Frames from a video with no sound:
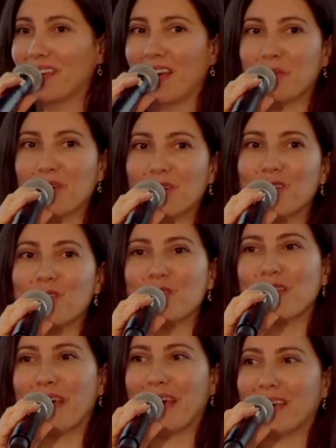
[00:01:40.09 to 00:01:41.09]
I'm not going to do
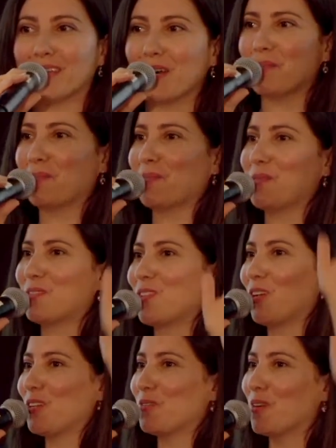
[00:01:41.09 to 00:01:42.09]
the hand up,
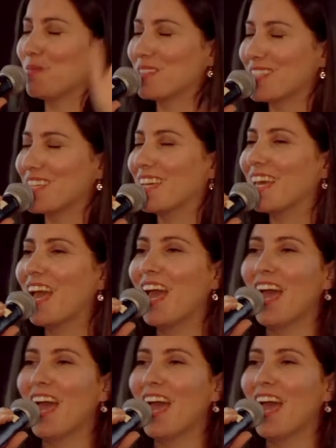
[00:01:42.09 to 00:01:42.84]
Tony Robbins thing.